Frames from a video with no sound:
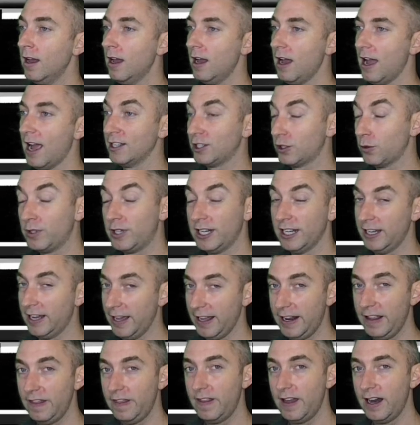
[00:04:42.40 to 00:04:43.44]
And so to
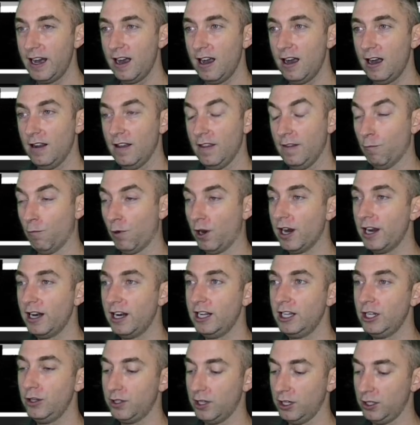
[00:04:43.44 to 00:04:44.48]
get it there, we're going to
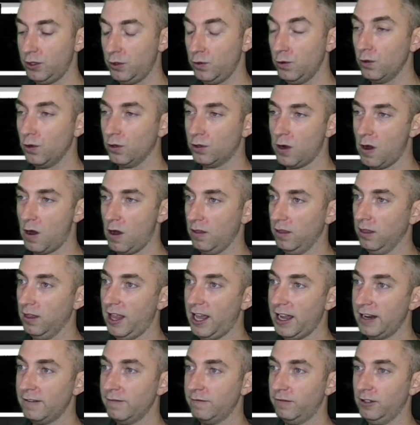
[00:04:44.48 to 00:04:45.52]
use a tool called
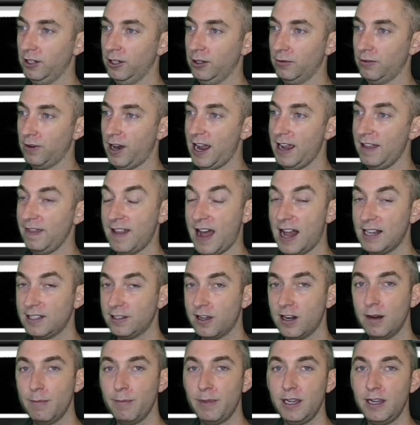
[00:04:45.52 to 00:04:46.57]
LangFlow, right? That's
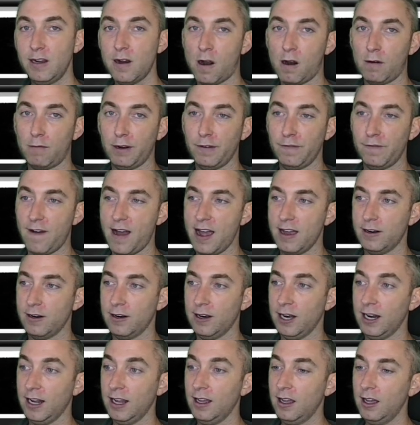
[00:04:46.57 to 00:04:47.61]
going to be our
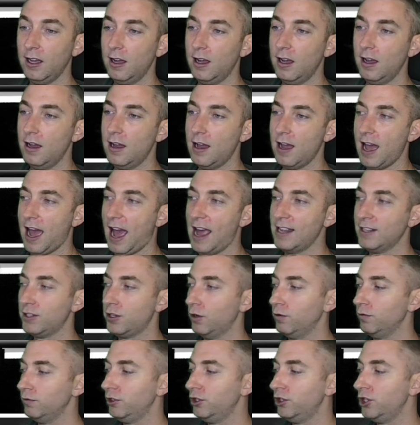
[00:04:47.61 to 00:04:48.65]
refinery. And
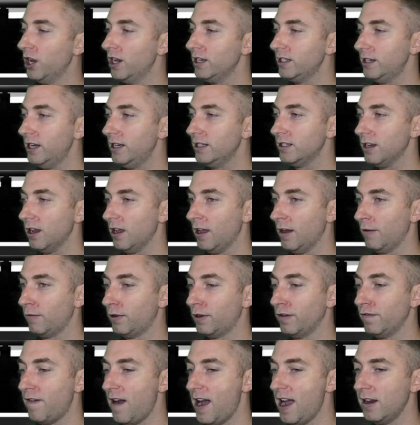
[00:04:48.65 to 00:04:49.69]
so just as a
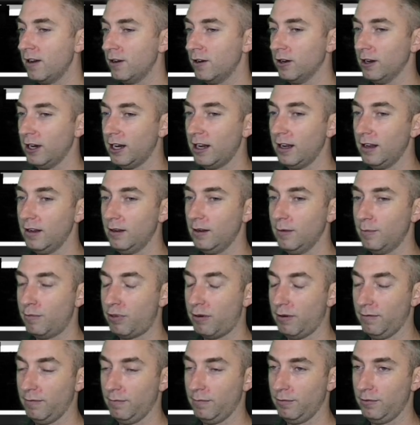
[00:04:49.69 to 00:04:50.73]
refinery,
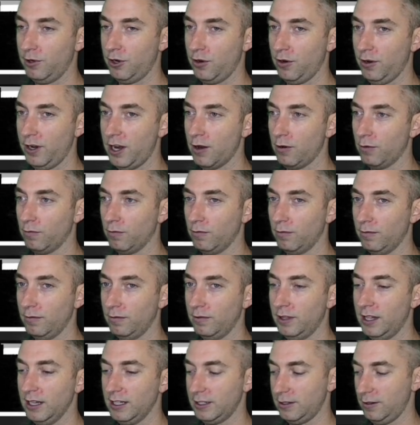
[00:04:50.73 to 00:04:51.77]

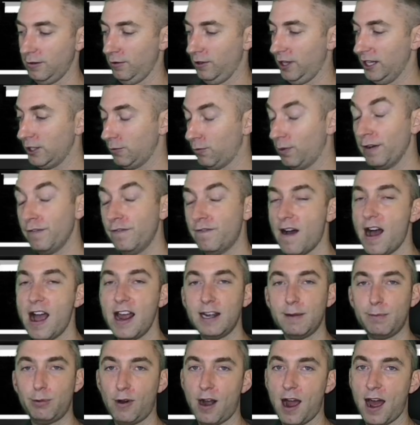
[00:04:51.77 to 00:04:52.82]
this
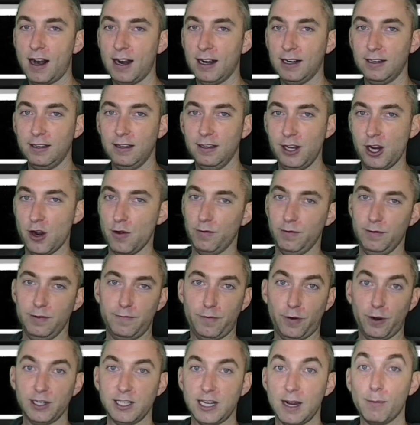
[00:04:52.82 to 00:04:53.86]
refined product,
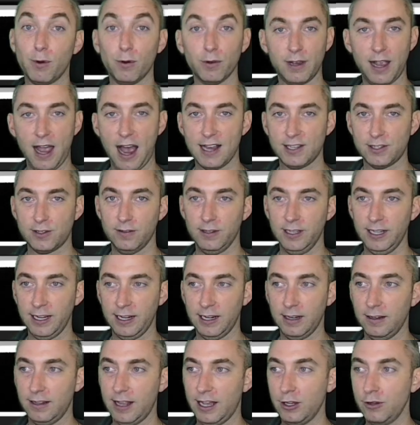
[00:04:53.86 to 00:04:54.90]
for example,
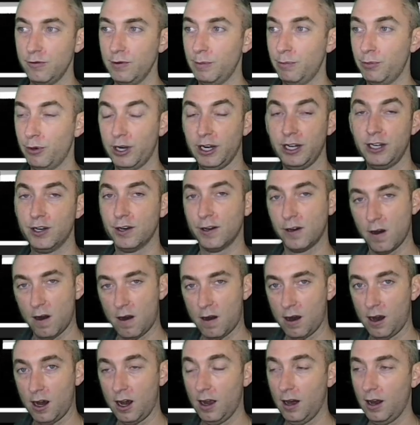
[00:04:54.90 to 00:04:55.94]
gasoline that you would put in your
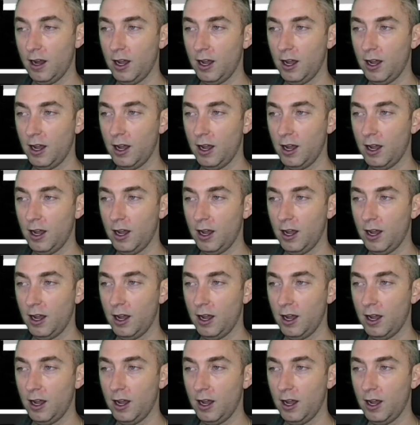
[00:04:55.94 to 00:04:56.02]
car,